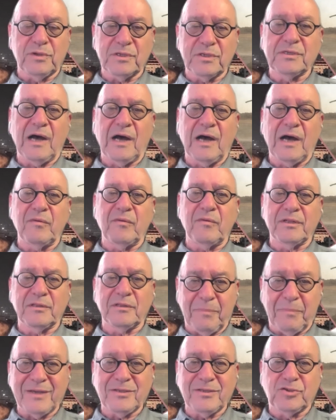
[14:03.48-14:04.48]
to this
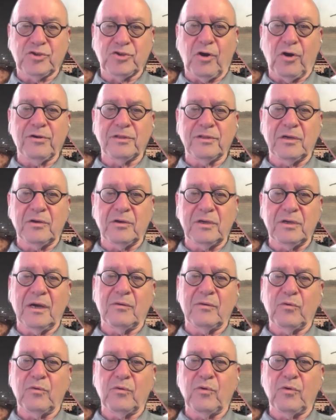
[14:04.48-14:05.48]
government but joined the
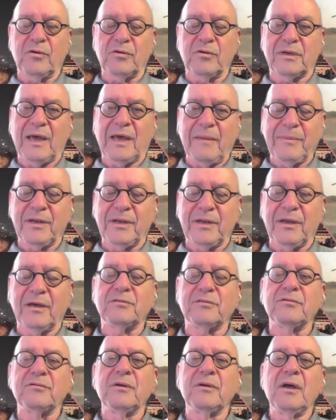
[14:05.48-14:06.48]
war
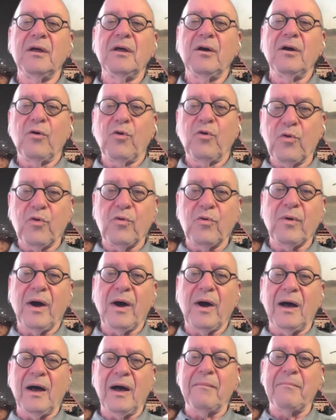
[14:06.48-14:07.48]
cabinet,
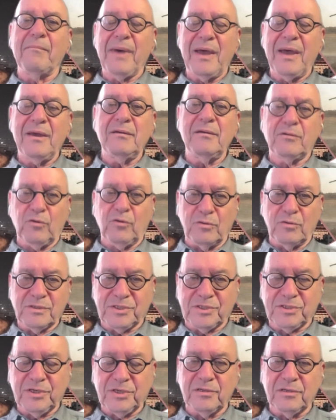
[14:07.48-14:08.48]
who may
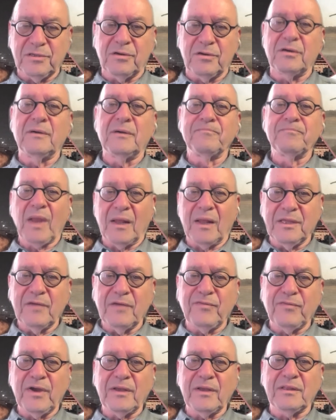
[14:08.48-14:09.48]
consider
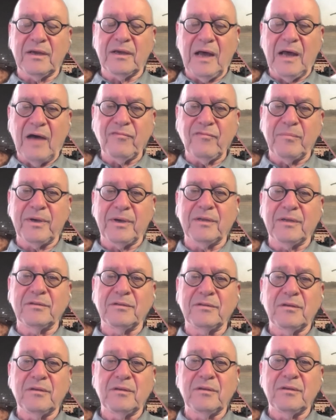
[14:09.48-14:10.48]
leaving the
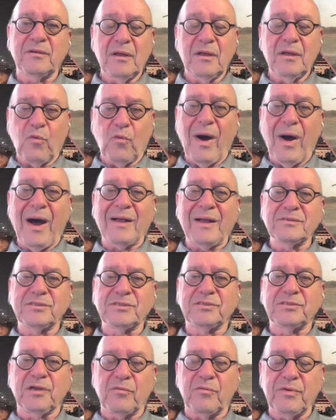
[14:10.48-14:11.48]
government
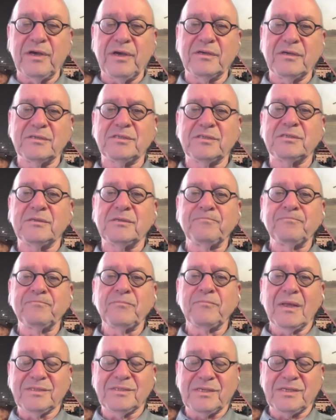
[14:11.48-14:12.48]
once there is
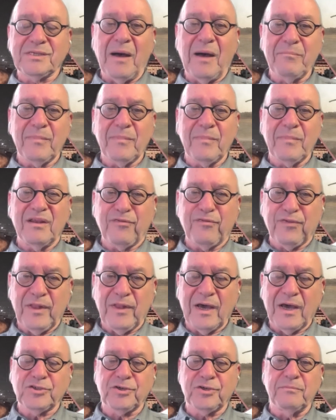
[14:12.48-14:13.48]
some
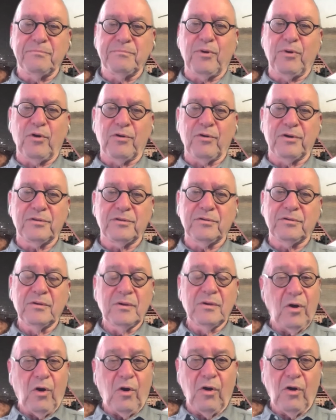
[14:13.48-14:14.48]
inflection point
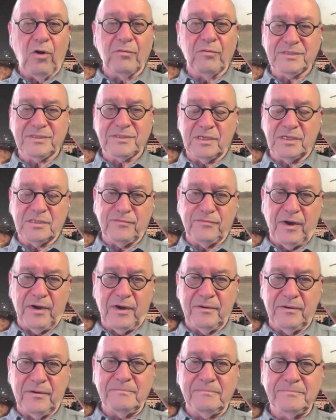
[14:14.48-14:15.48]
or a
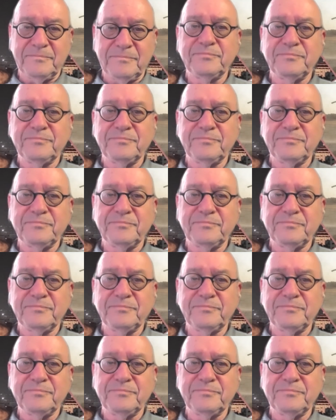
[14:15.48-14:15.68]
ceasefire.